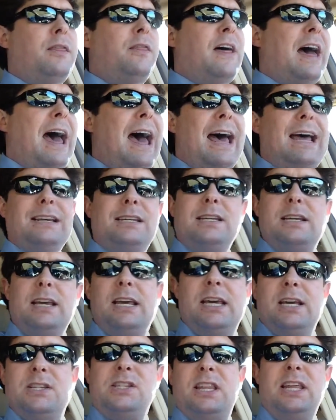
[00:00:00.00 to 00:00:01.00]
That
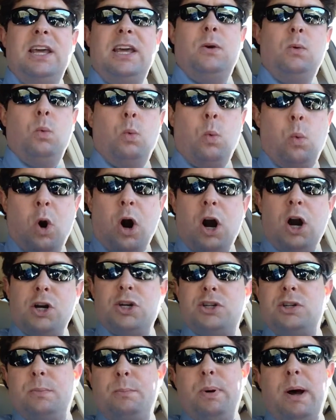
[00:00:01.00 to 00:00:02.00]
is the
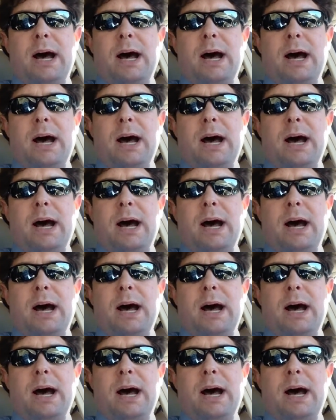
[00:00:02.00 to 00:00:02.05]
worst